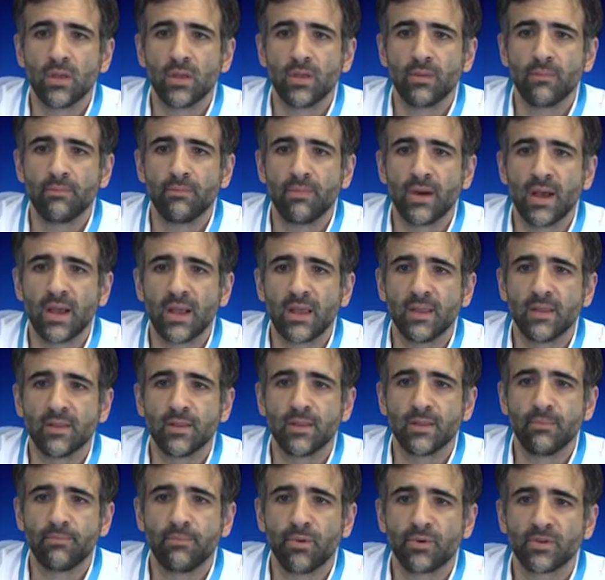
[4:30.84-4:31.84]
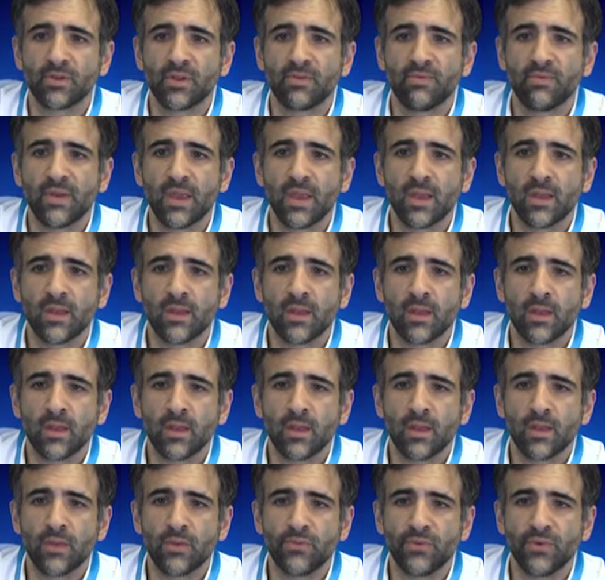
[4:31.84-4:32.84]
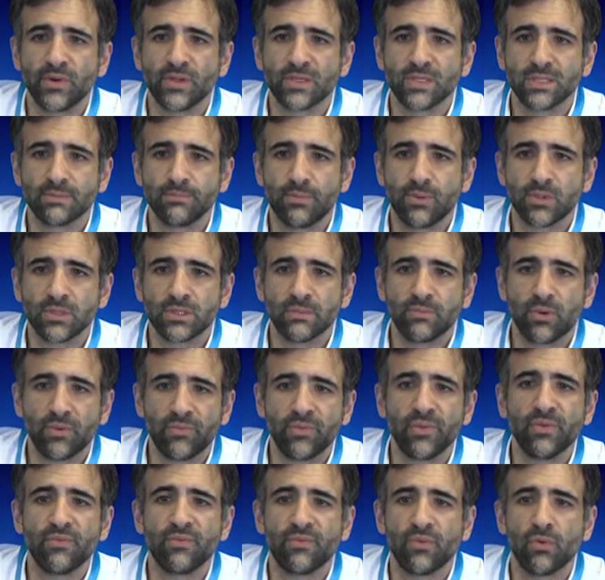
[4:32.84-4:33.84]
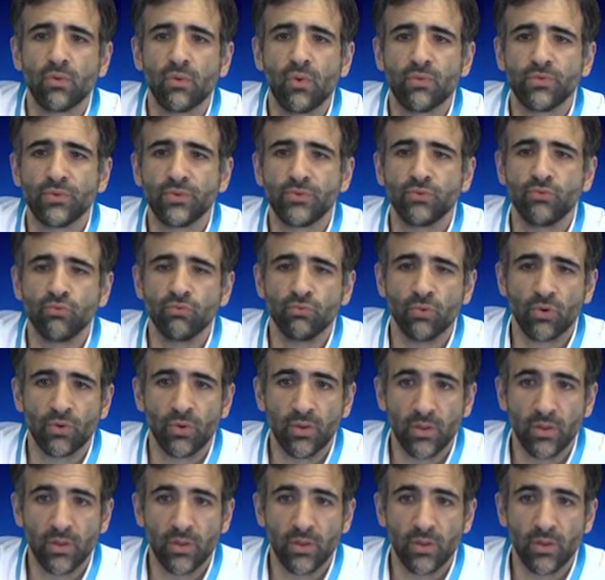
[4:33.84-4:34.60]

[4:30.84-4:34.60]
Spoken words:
by the portal vein. It will be responsible for the inflow of the tumor.